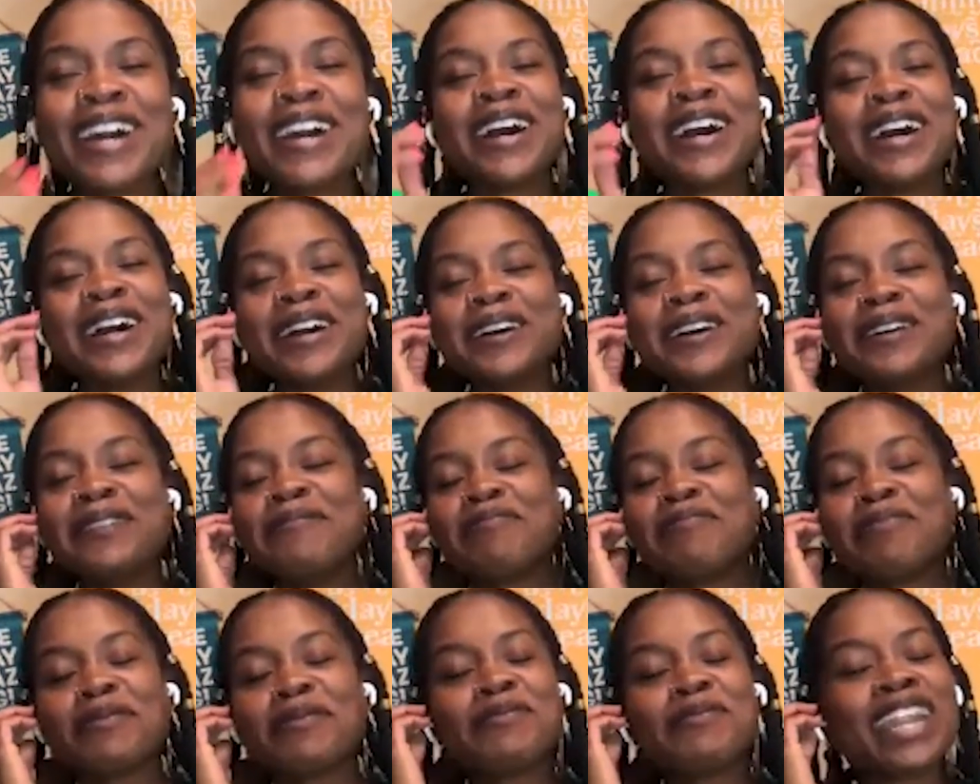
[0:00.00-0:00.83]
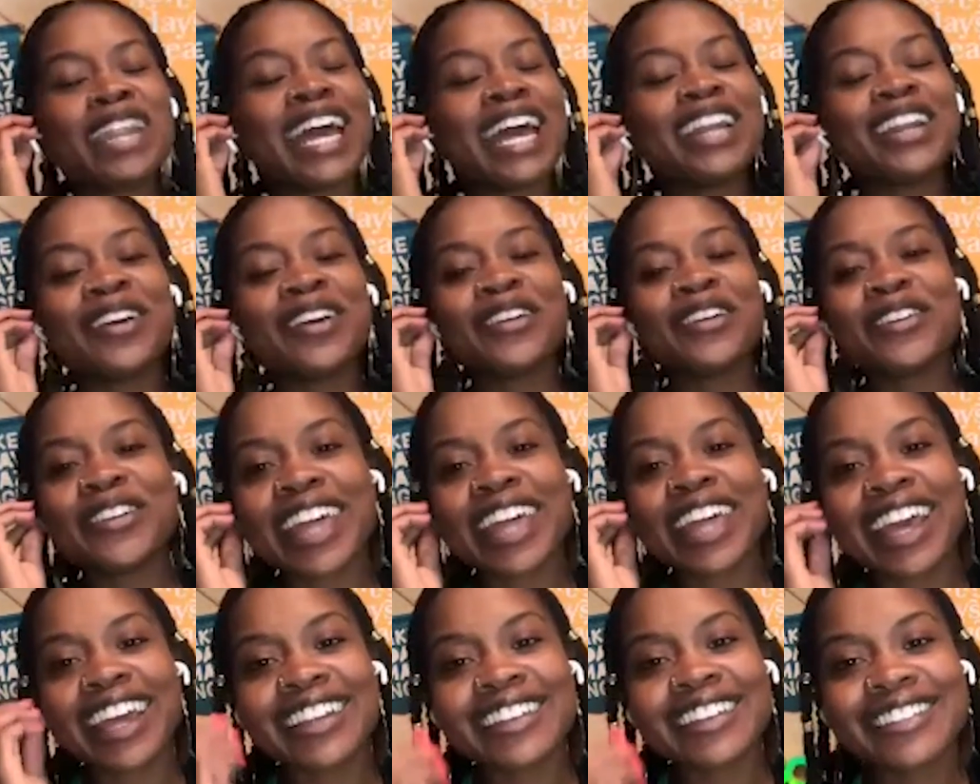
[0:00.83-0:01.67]
But I don't do
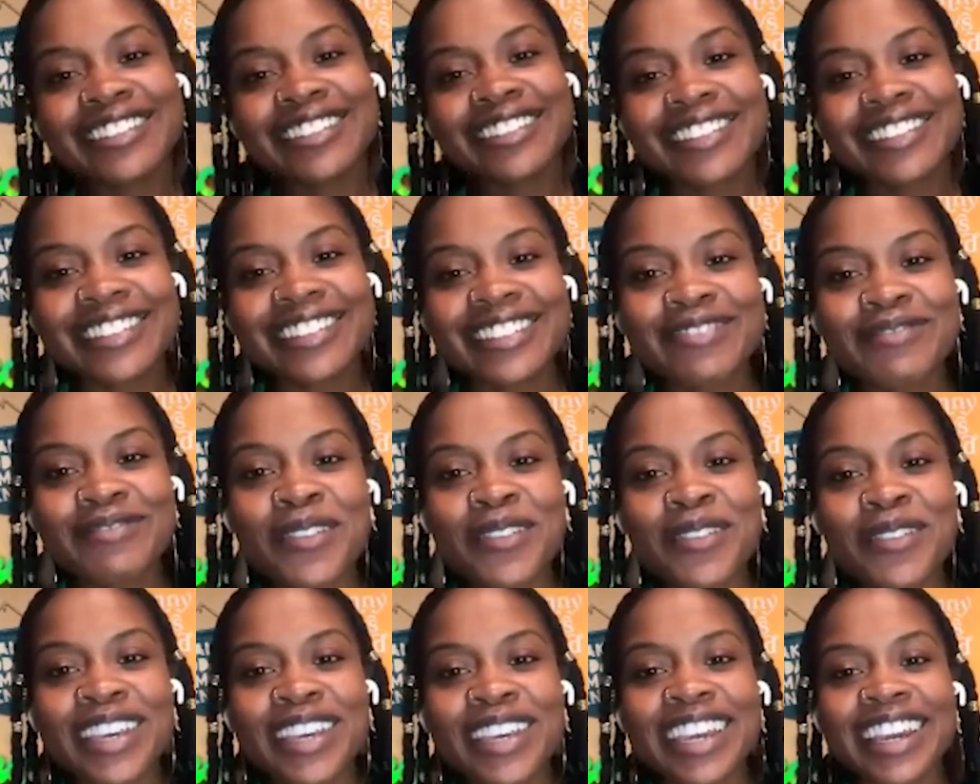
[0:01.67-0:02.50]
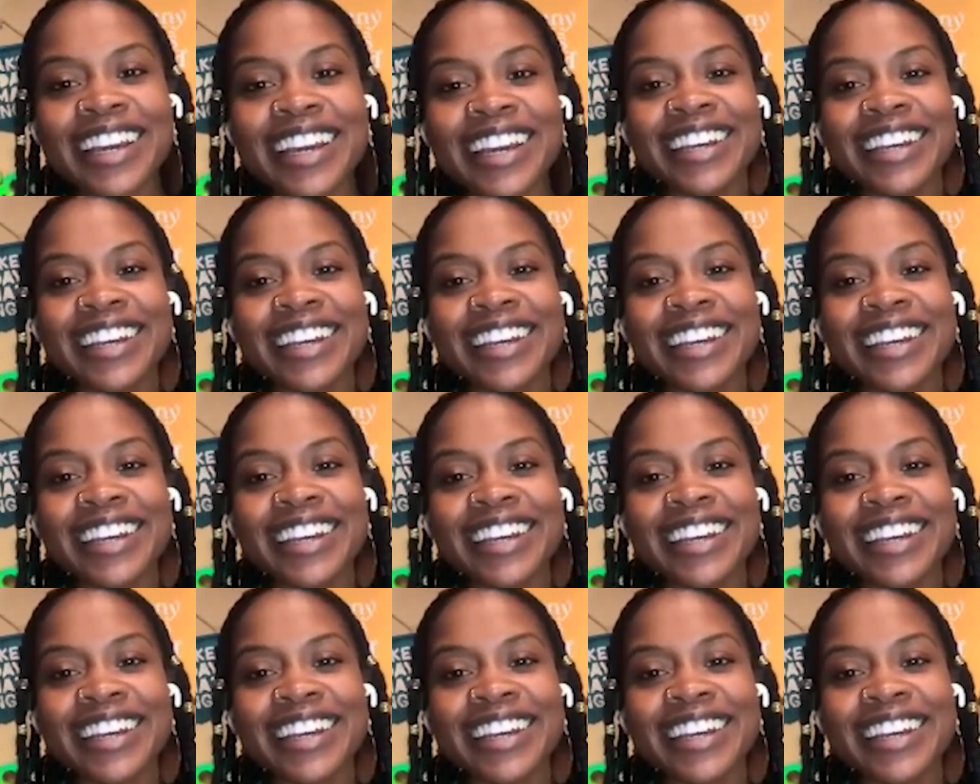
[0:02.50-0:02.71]
that. Maybe